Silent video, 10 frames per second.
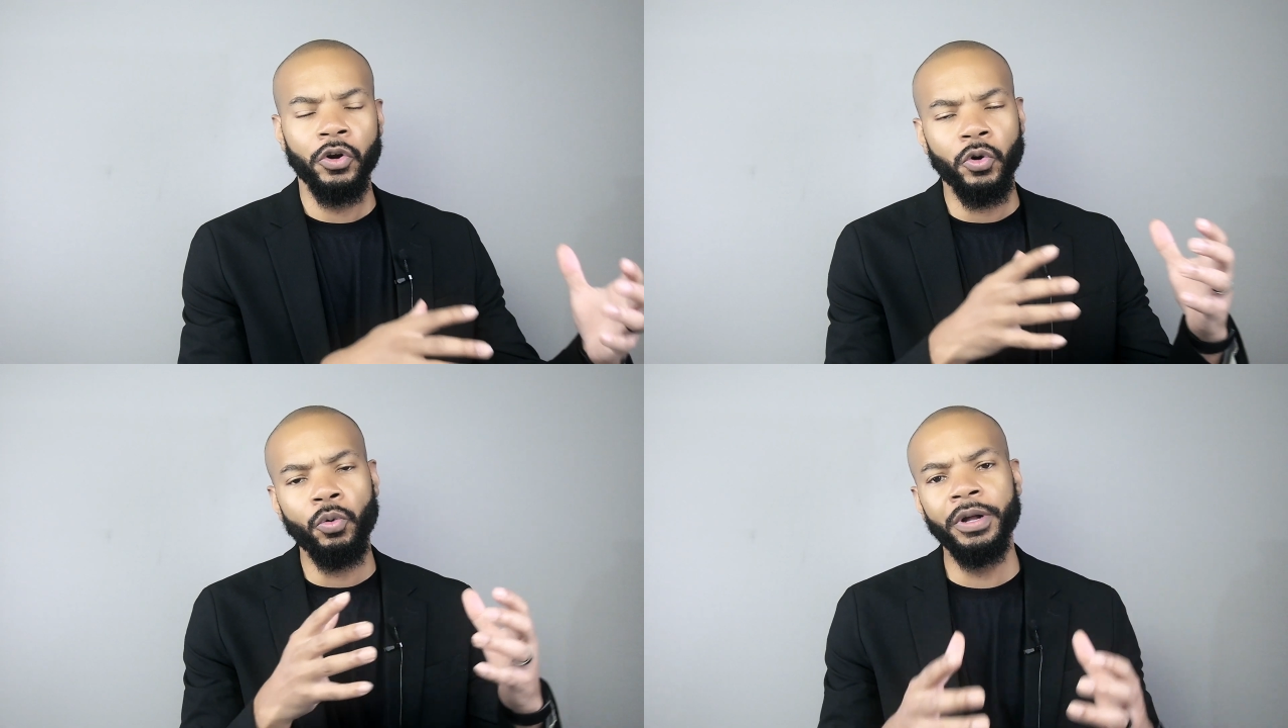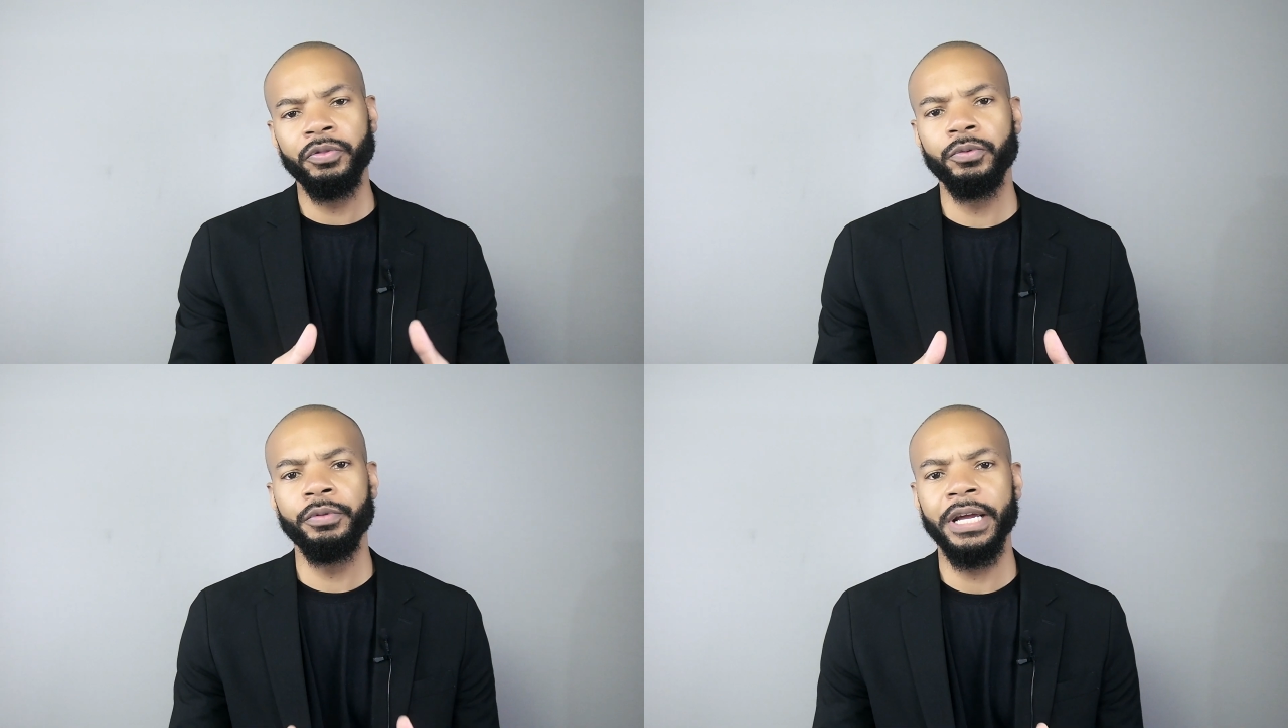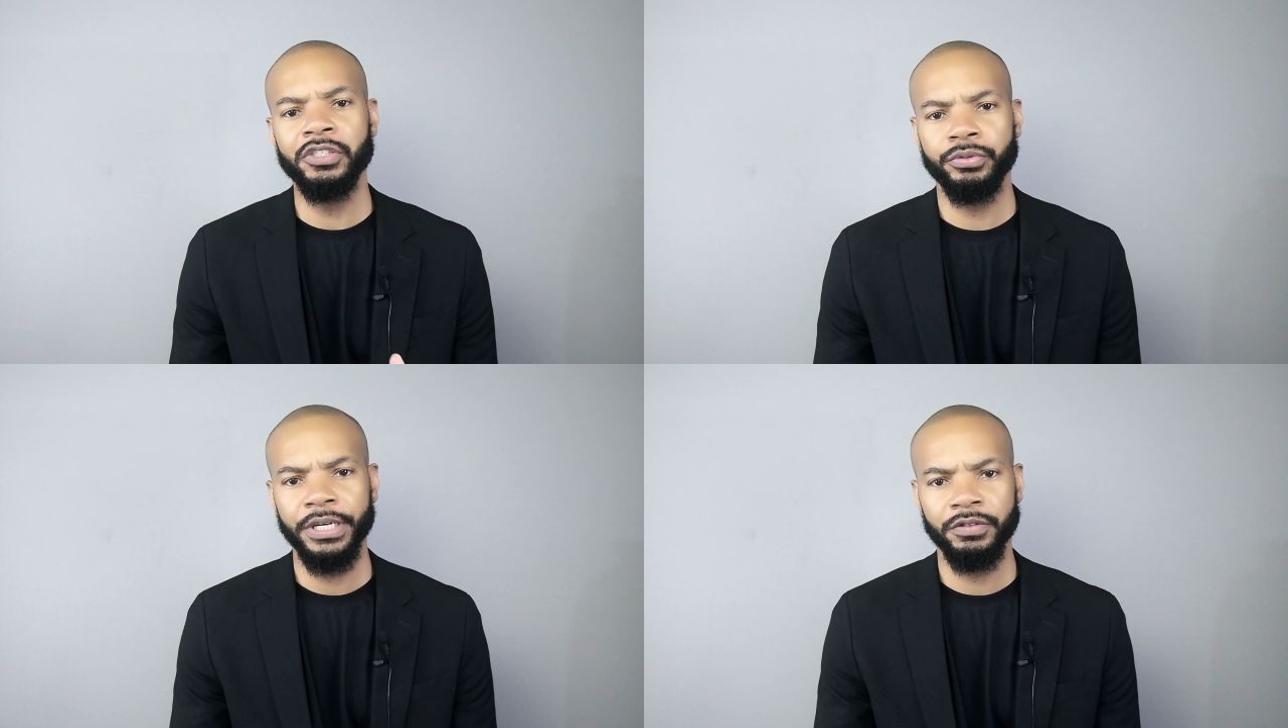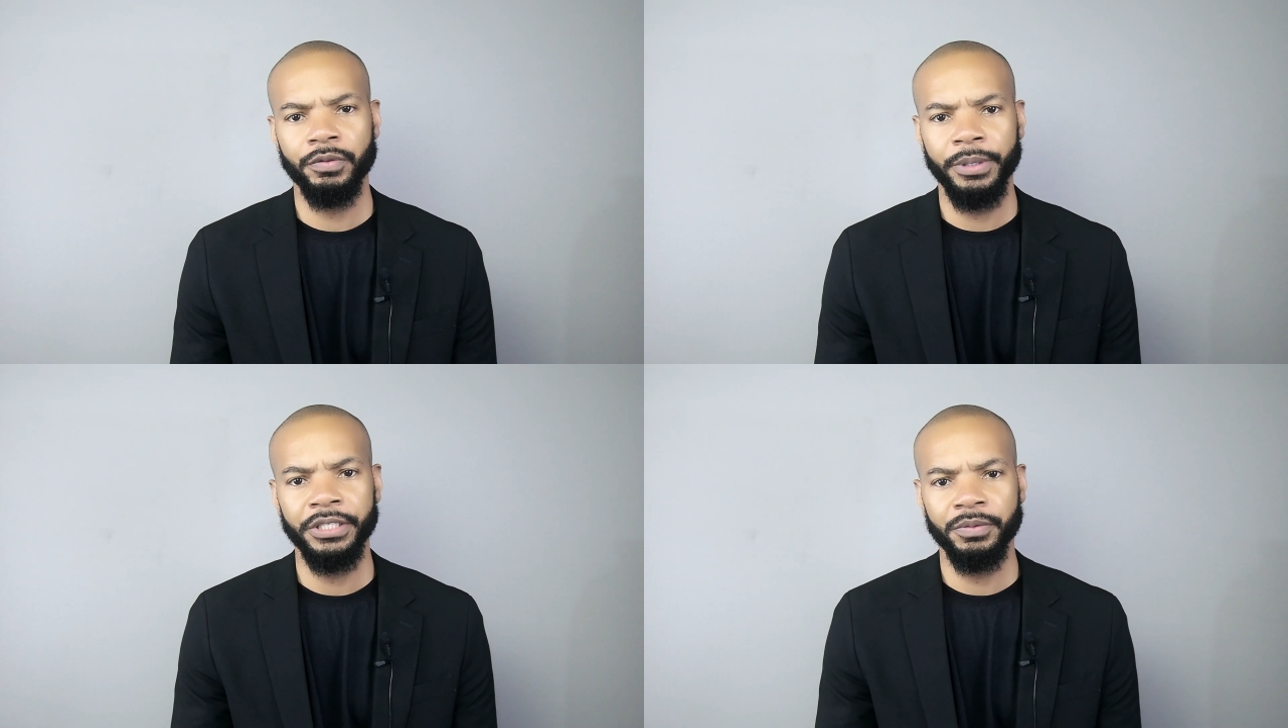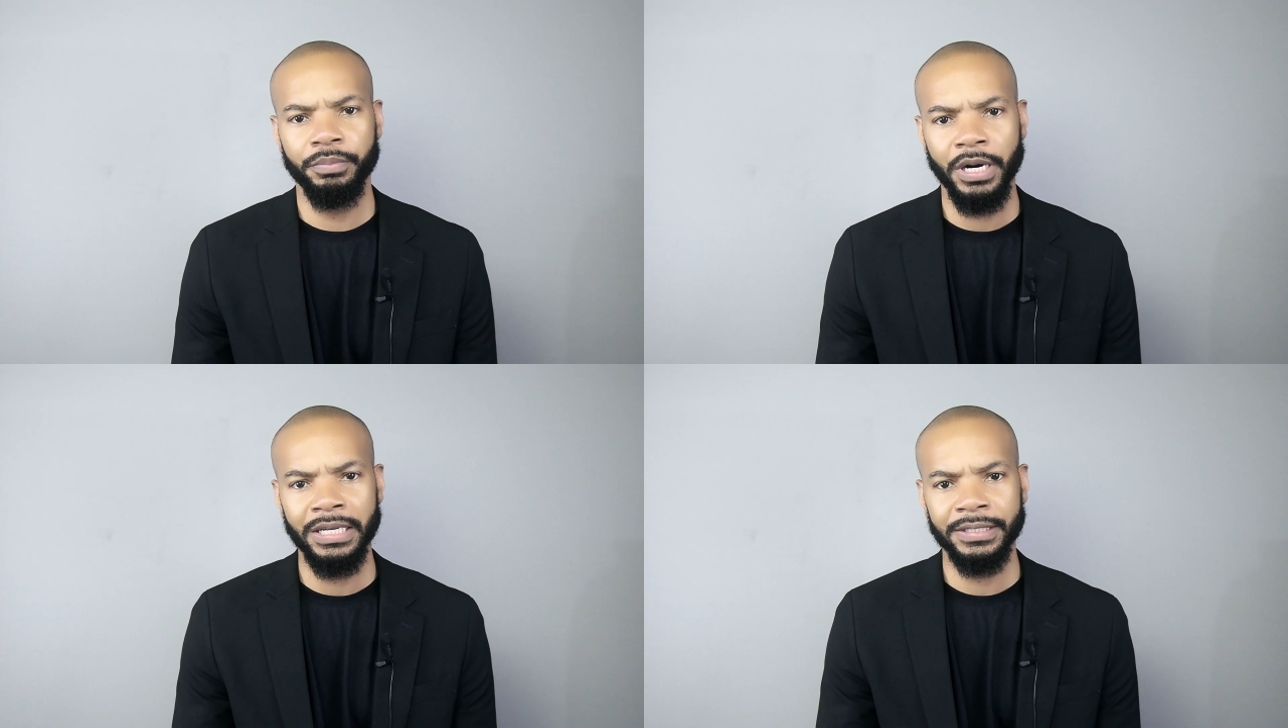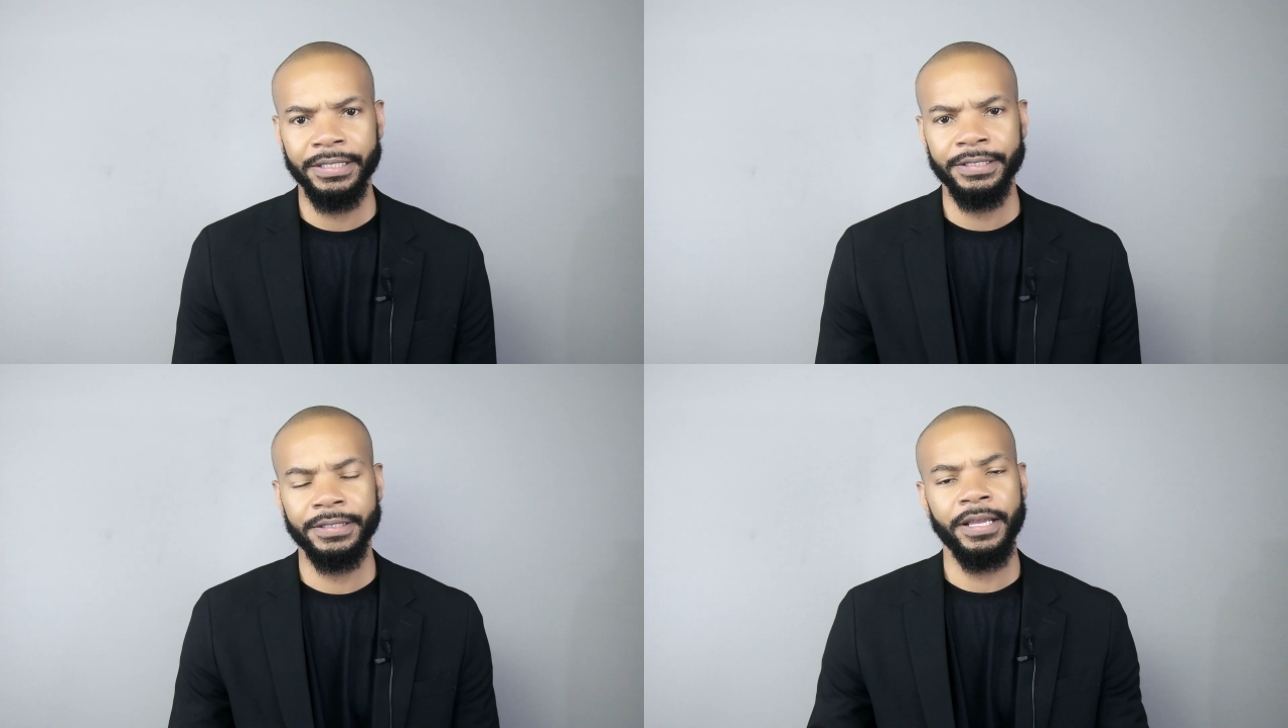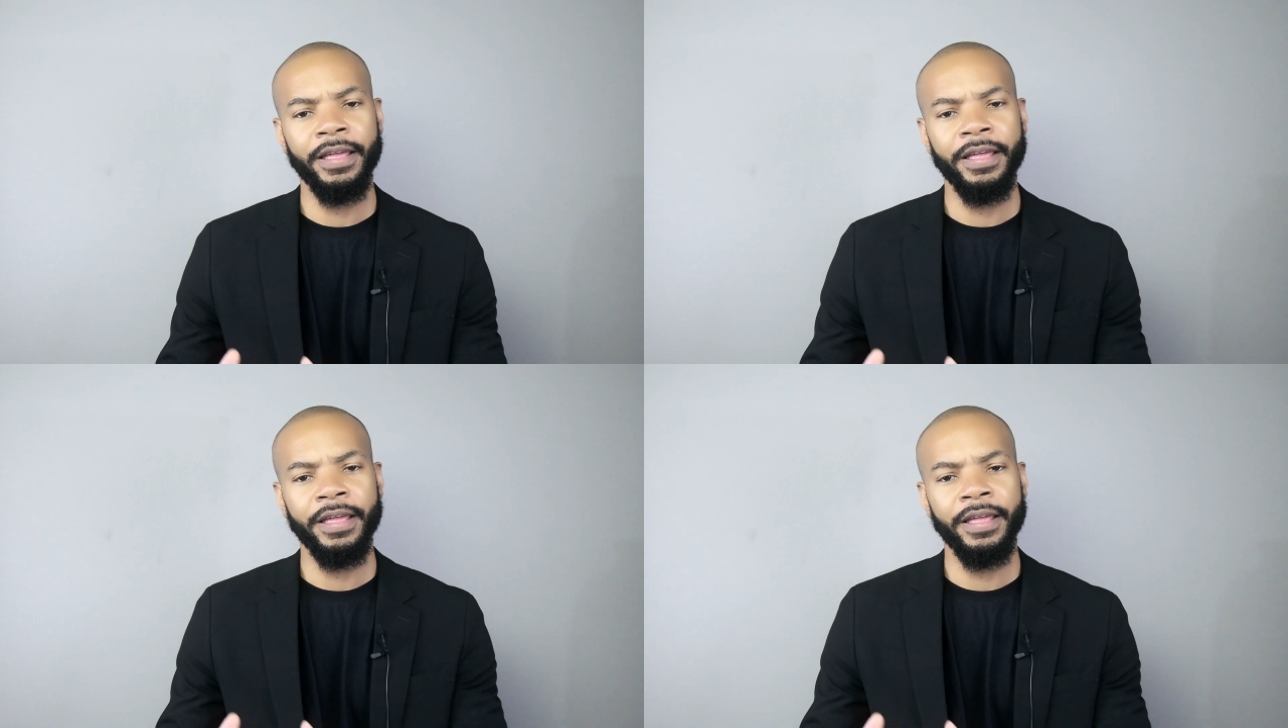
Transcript: going through that transformation process,